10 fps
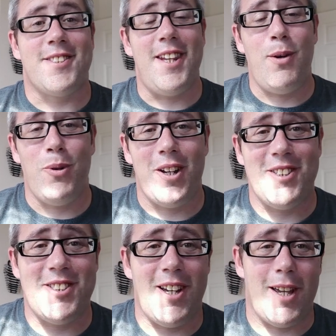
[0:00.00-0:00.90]
Today we're
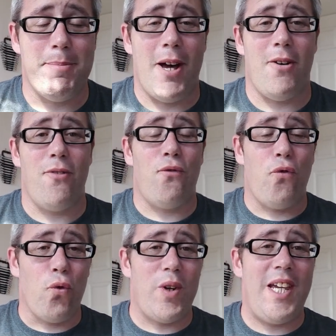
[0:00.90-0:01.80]
going to talk about
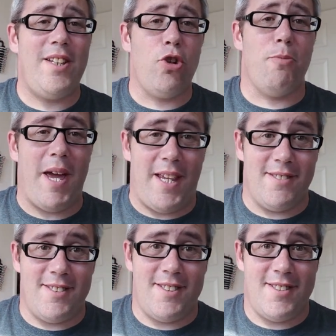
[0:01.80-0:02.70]
free
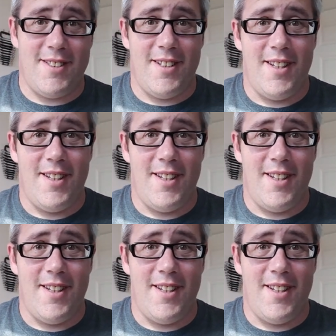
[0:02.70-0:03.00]
domains.